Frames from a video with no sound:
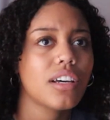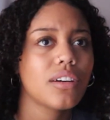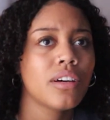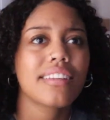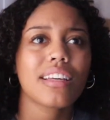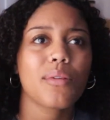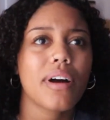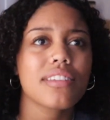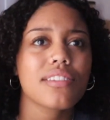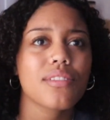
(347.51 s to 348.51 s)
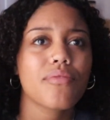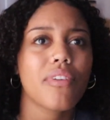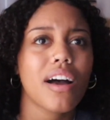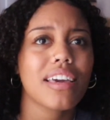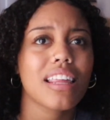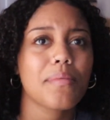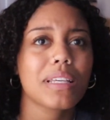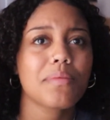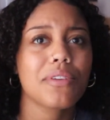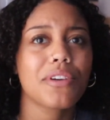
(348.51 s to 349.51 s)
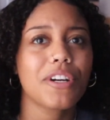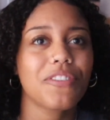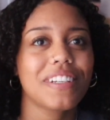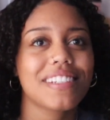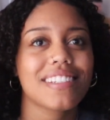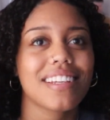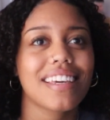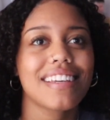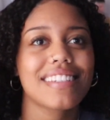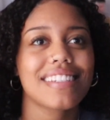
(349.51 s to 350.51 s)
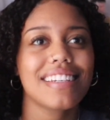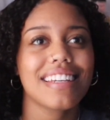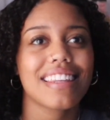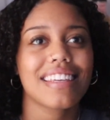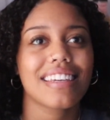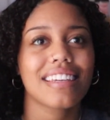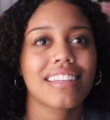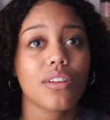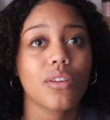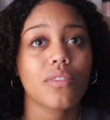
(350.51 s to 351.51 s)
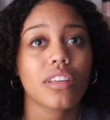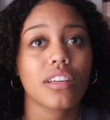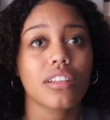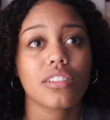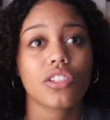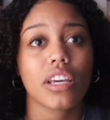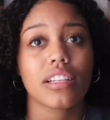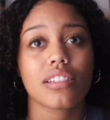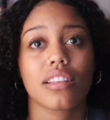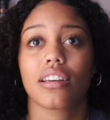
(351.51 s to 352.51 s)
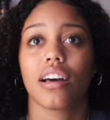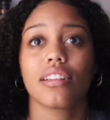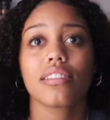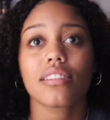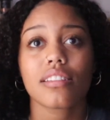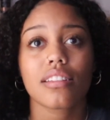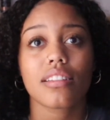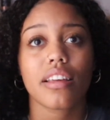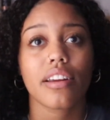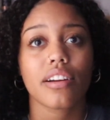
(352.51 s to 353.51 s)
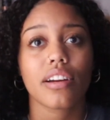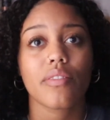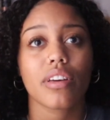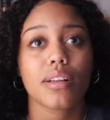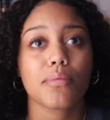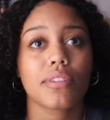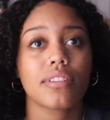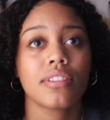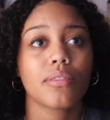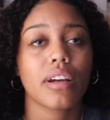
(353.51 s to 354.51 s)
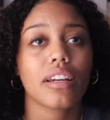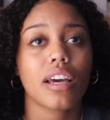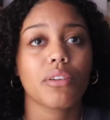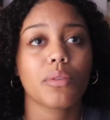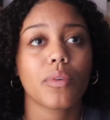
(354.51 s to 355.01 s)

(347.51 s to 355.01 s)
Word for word: no. Like why is it so foggy? That makes me nervous. I can't see anything. I don't know if they changed the guns that are available right now or